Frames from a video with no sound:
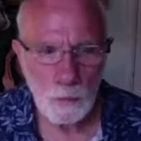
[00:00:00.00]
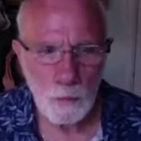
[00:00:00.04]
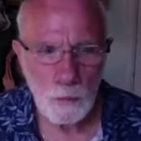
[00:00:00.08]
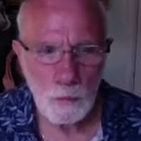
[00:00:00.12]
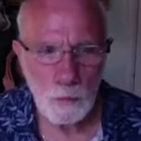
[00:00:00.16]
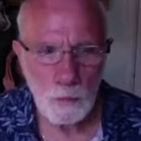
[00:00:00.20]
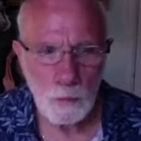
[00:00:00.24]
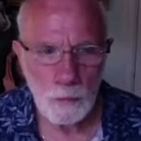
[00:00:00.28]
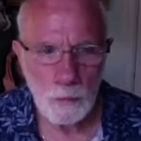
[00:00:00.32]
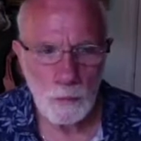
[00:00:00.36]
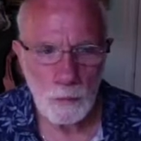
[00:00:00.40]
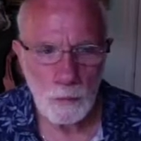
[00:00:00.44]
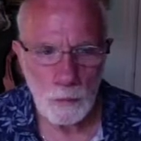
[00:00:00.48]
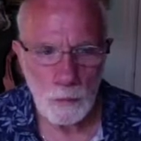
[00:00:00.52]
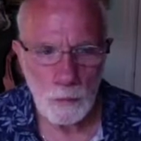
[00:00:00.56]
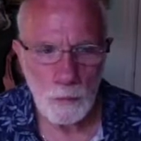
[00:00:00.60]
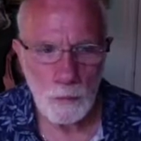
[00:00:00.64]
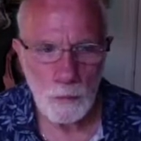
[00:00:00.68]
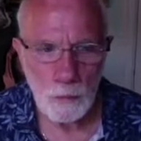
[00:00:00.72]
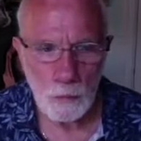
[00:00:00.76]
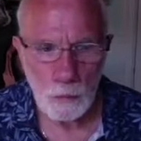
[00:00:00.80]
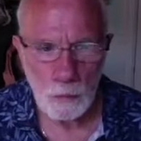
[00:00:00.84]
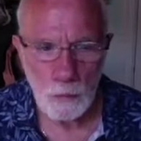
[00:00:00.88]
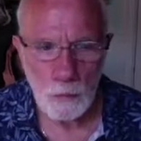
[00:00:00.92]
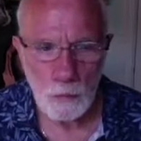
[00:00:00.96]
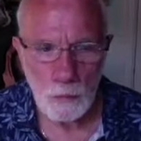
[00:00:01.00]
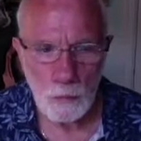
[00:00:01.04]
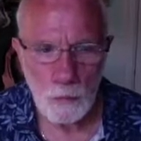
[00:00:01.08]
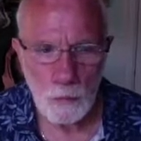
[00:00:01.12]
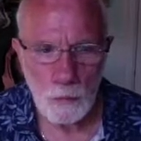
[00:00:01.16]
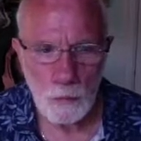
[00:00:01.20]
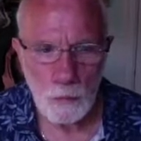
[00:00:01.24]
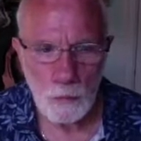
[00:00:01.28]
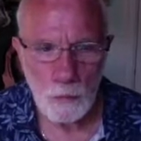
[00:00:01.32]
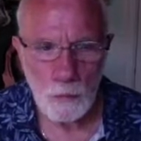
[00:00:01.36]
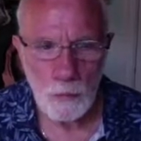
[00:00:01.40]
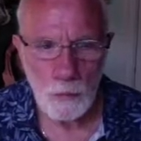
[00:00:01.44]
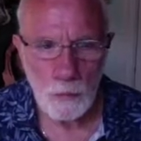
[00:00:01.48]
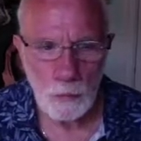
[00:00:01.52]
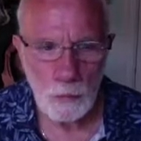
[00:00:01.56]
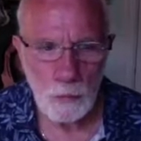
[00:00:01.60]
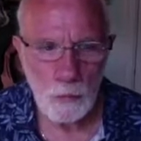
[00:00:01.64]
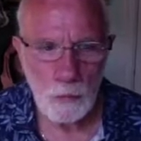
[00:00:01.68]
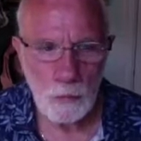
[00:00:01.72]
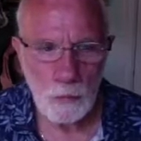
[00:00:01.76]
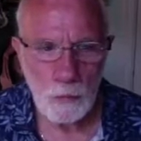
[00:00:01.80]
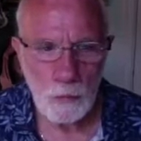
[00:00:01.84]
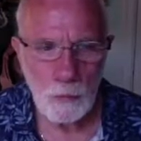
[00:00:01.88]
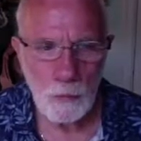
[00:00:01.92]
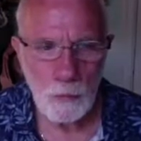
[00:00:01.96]

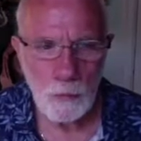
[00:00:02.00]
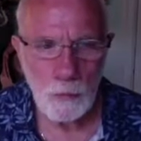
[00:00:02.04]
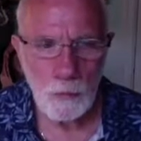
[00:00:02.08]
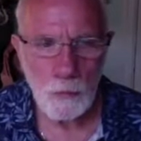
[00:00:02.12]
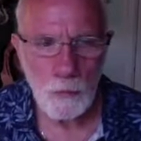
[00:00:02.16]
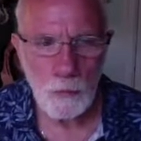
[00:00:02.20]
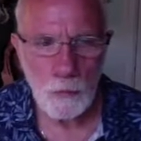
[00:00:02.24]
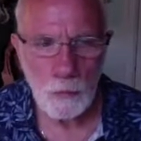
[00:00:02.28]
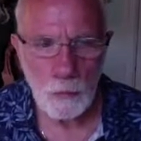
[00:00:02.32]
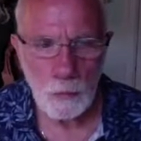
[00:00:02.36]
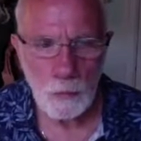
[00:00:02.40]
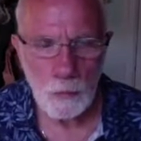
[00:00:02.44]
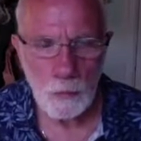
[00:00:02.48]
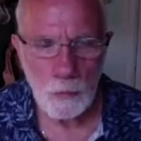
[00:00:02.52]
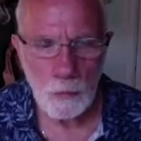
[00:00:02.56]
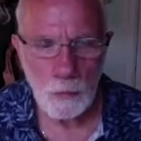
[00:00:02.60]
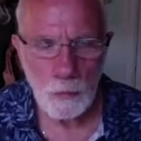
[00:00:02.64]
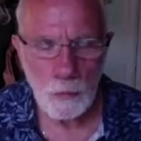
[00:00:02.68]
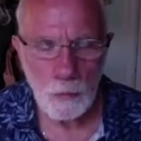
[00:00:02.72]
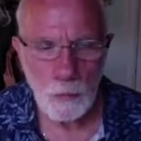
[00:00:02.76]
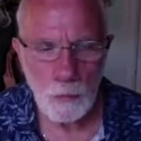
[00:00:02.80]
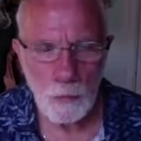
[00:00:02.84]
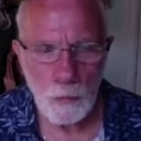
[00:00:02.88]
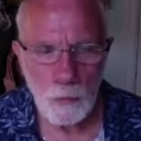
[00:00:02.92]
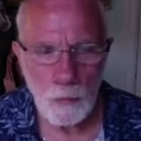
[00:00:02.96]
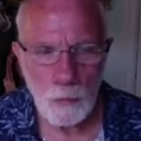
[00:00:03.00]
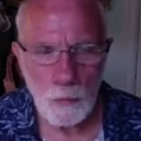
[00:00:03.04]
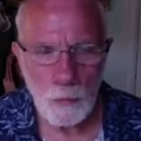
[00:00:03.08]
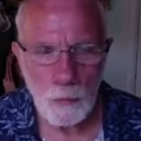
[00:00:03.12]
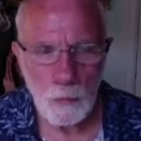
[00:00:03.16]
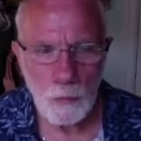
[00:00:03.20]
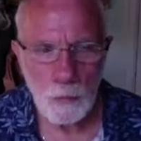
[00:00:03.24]
(silent)